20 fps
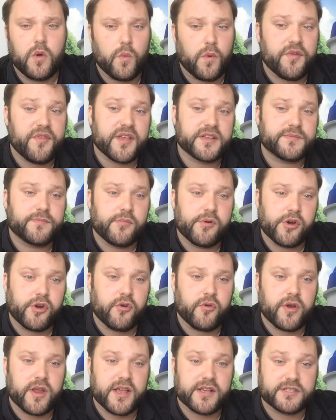When this
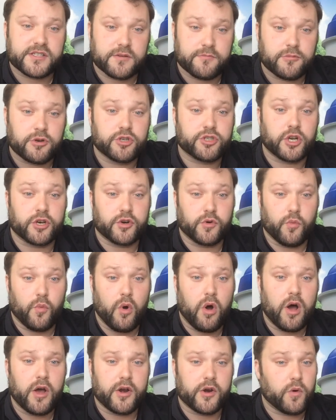mercury is submerged
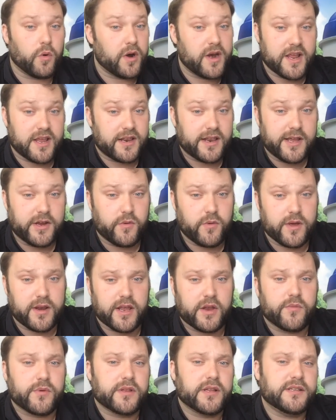underwater or in a
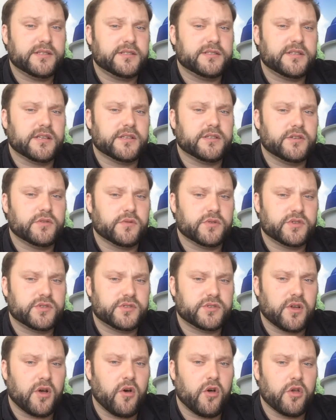liquid, it releases into a
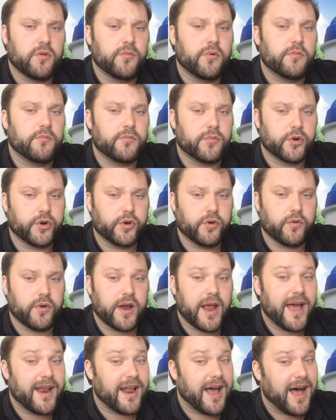soluble
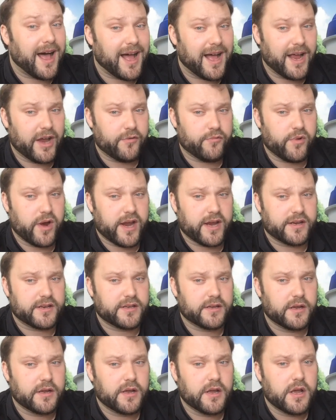mercury at a high
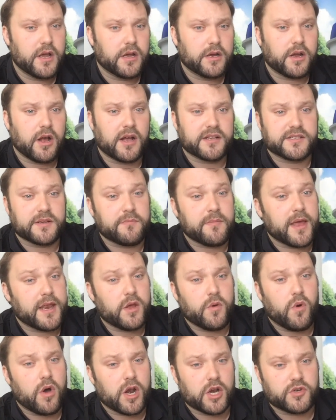rate, causing
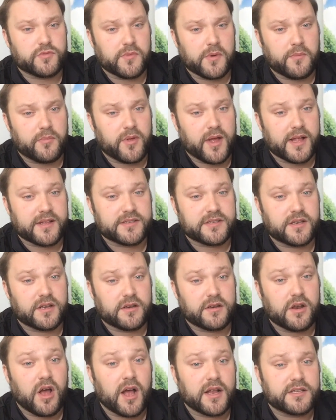many water treatment plants
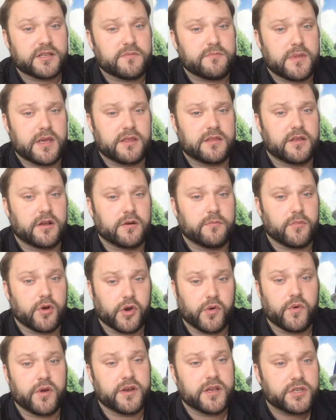not to meet their
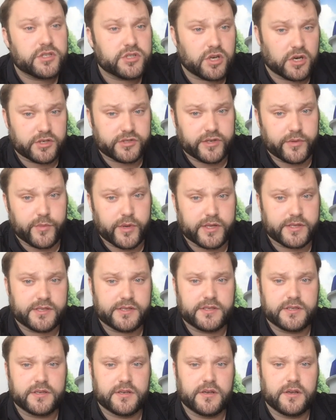mercury discharge
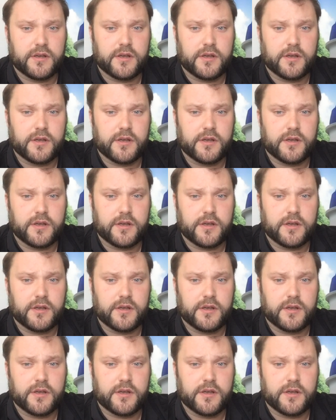limits.